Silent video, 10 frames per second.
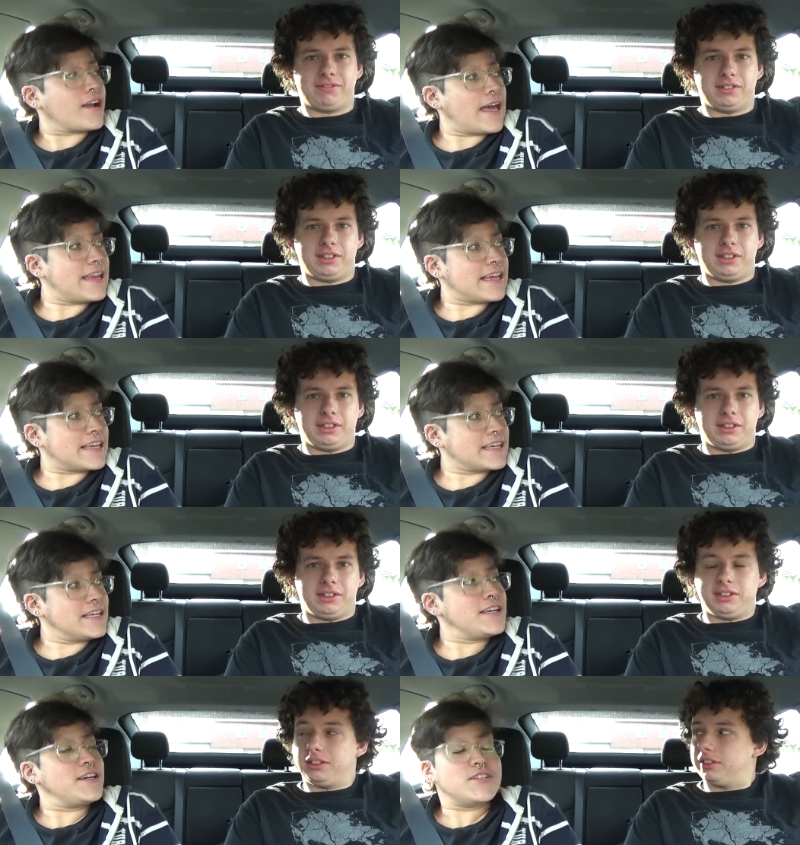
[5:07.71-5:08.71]
Speaker 1: are heading
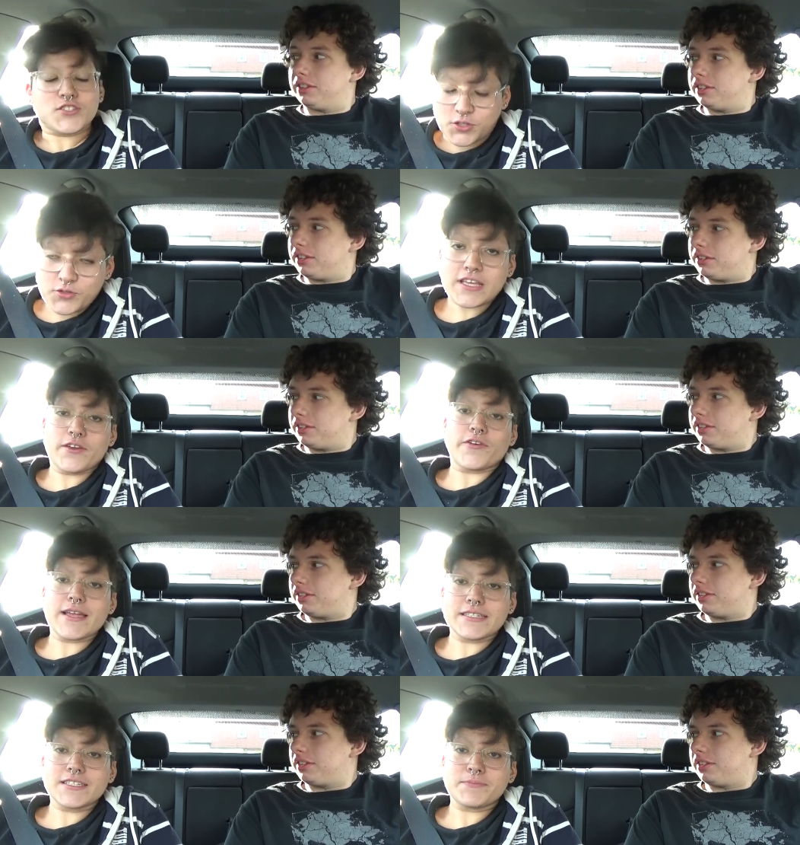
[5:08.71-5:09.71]
to the
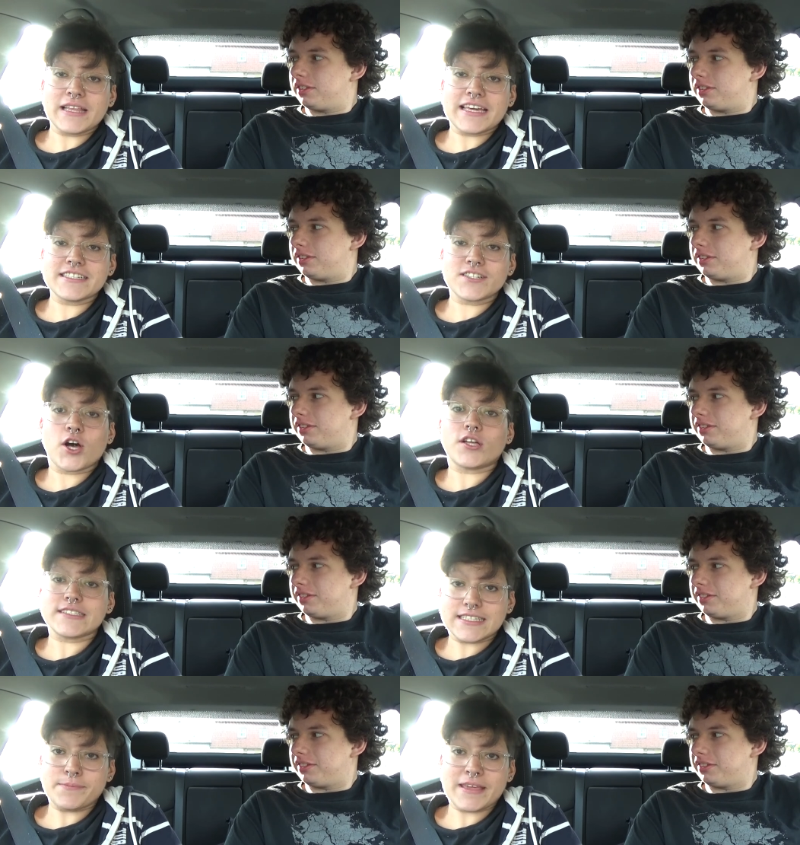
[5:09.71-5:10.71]
great place called
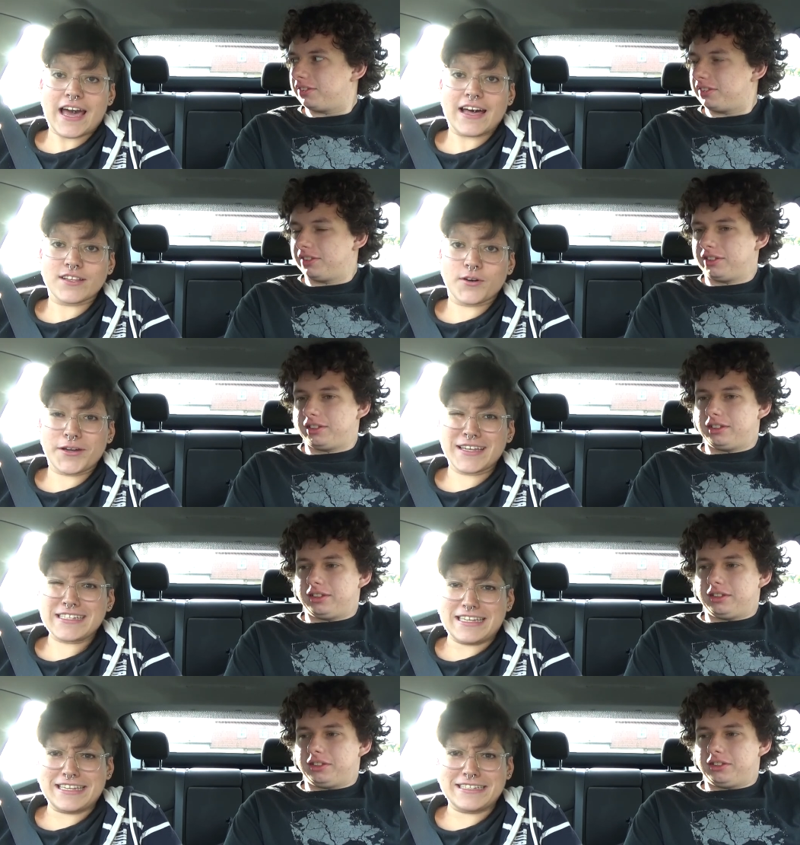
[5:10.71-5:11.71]
Sleepy Hollow
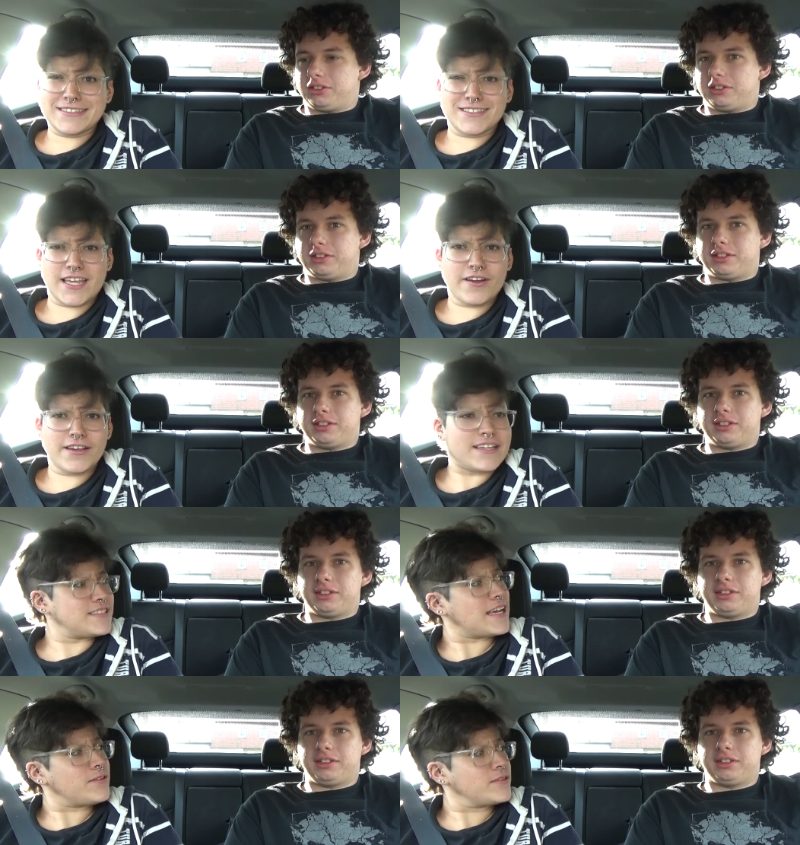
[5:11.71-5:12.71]
in
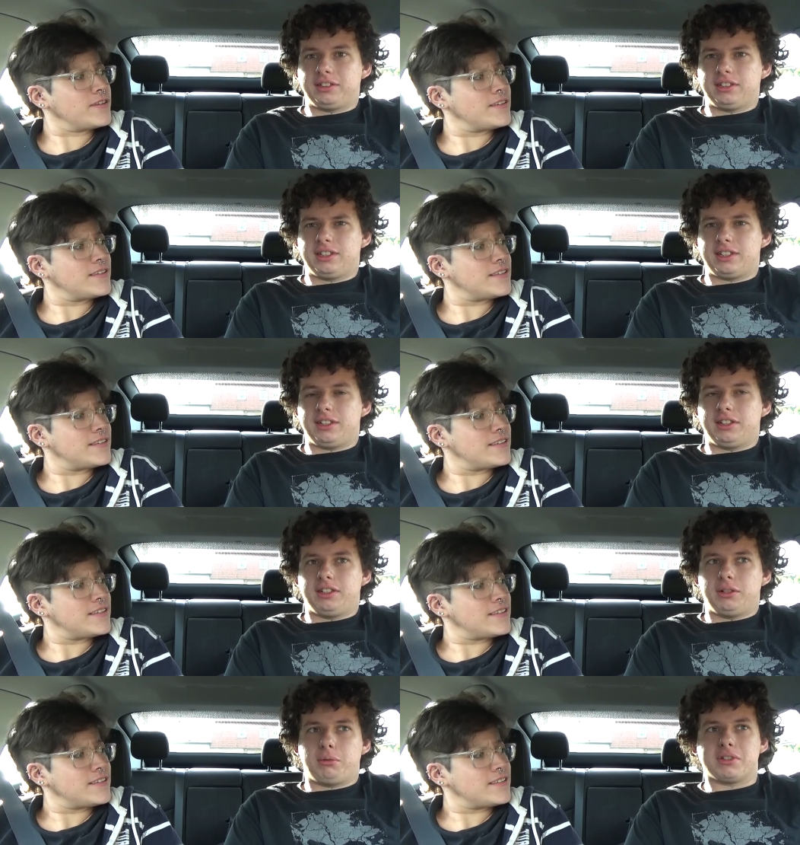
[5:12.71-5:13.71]
Tarrytown.
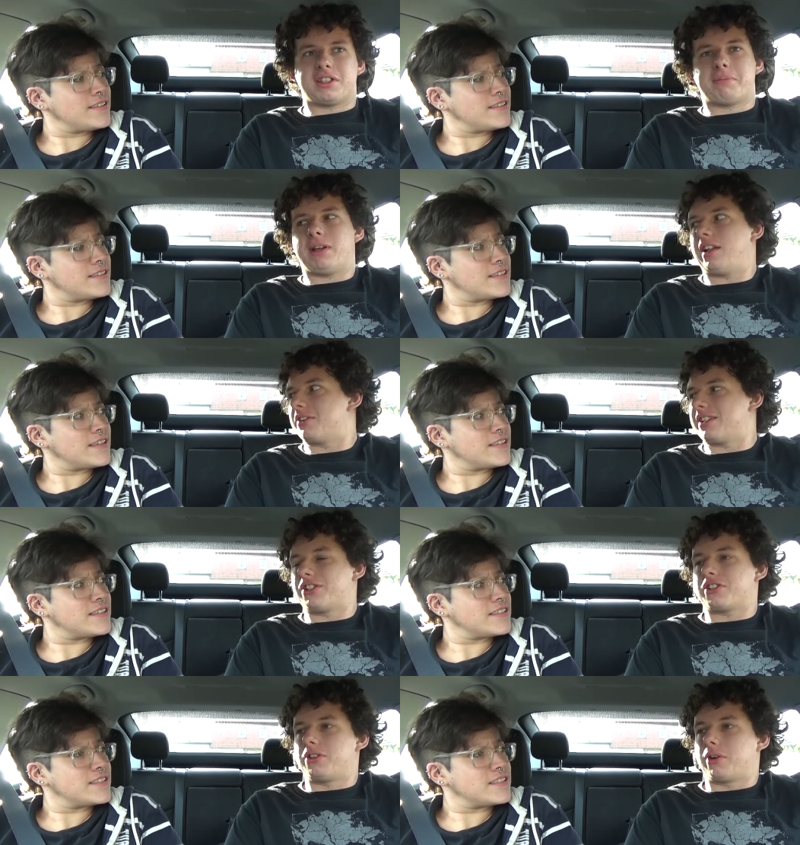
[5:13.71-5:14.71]
Speaker 2: Well, Sleepy Hollow is like
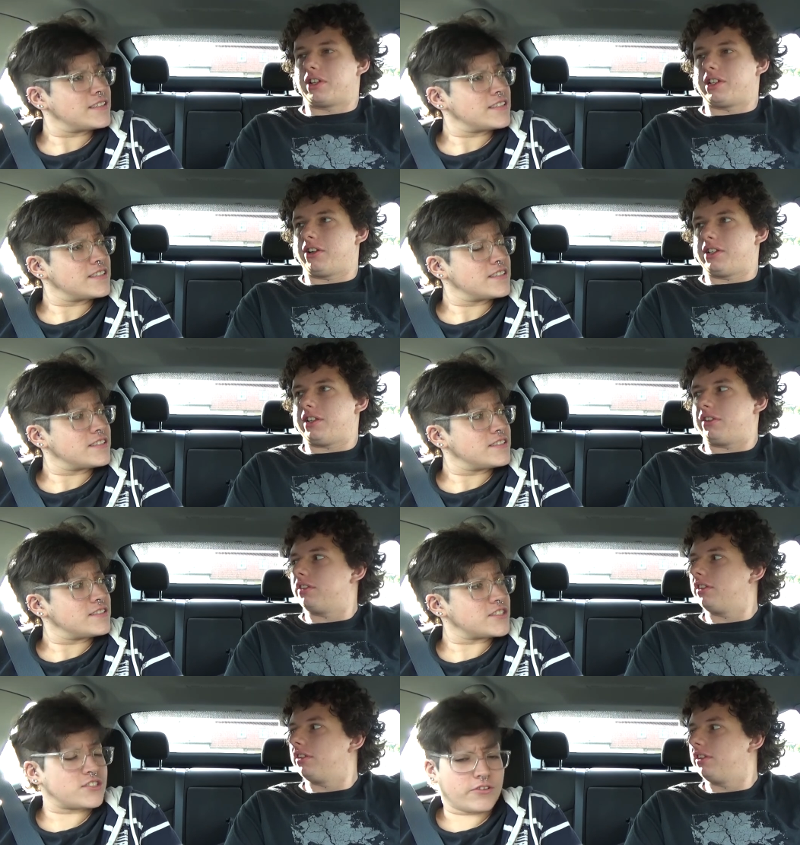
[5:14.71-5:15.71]
just north of Tarrytown.
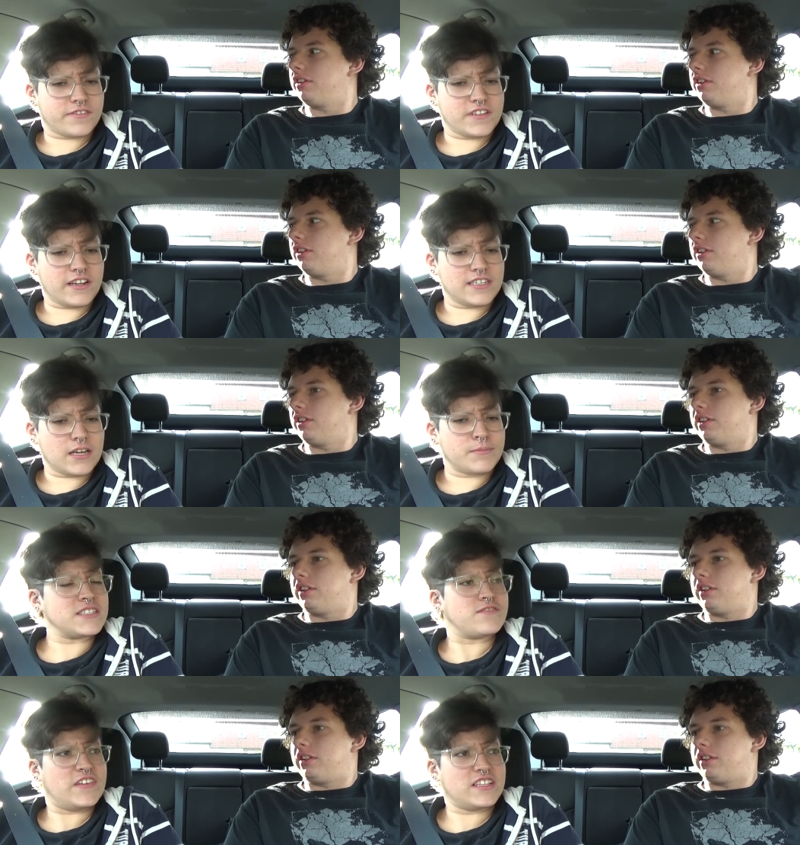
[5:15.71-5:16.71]
Speaker 1: Just north of Tarrytown, but
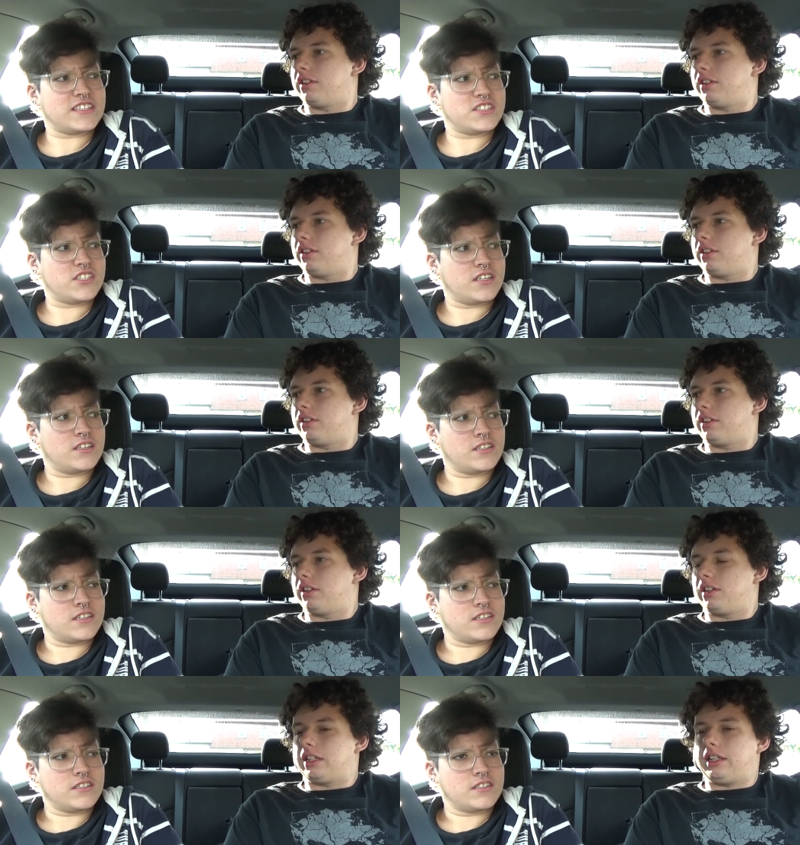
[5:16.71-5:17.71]
it's a village.
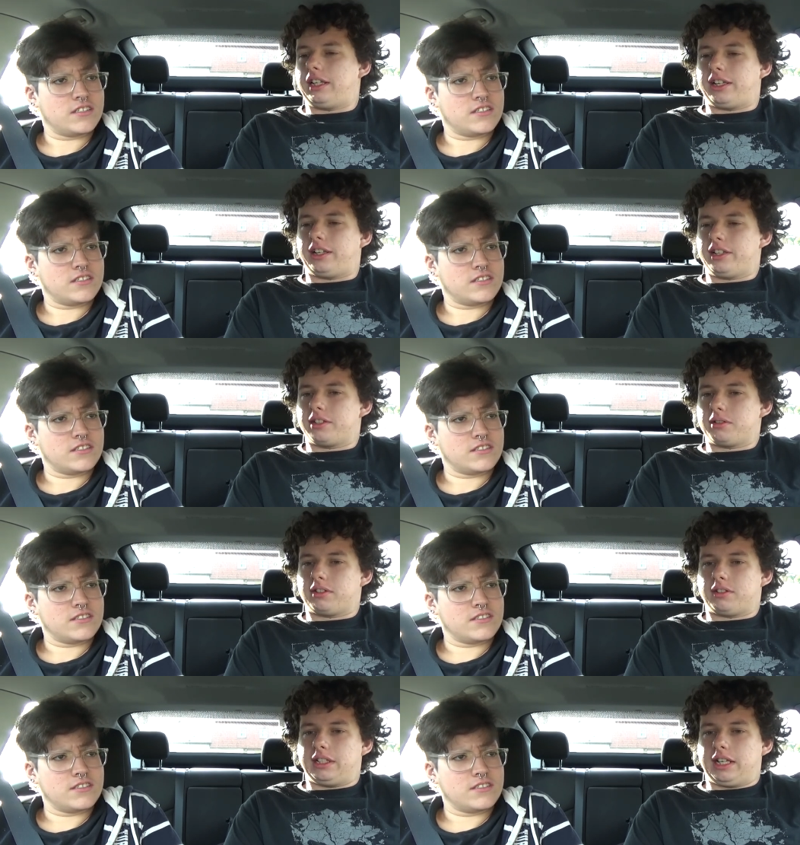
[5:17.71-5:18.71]
Speaker 2: Yeah,
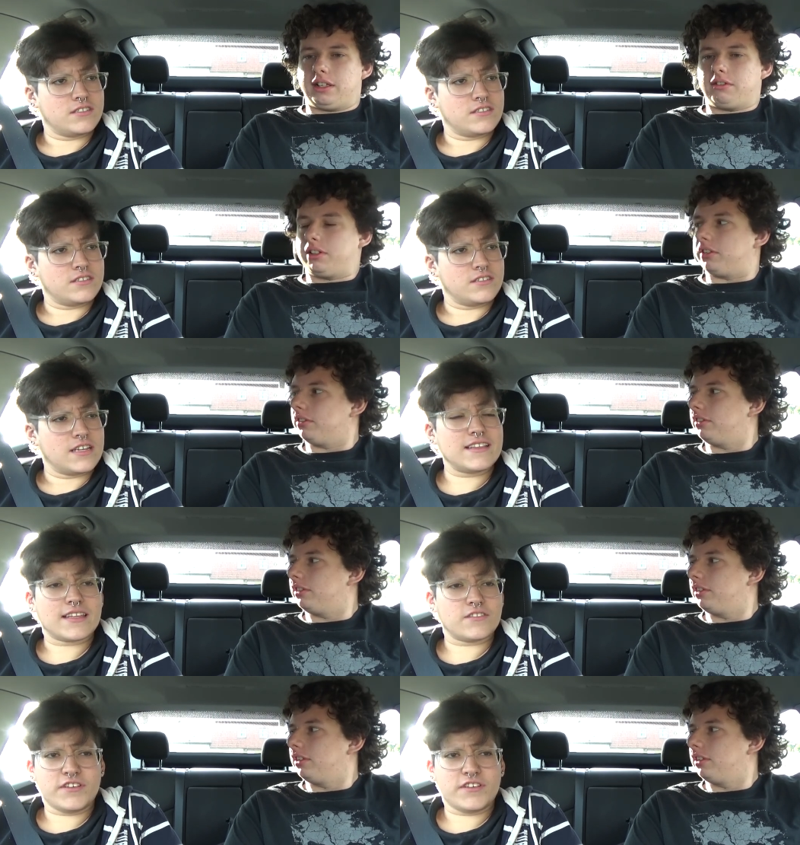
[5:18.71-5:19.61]
it's I don't know.
Speaker 1: Uh, like the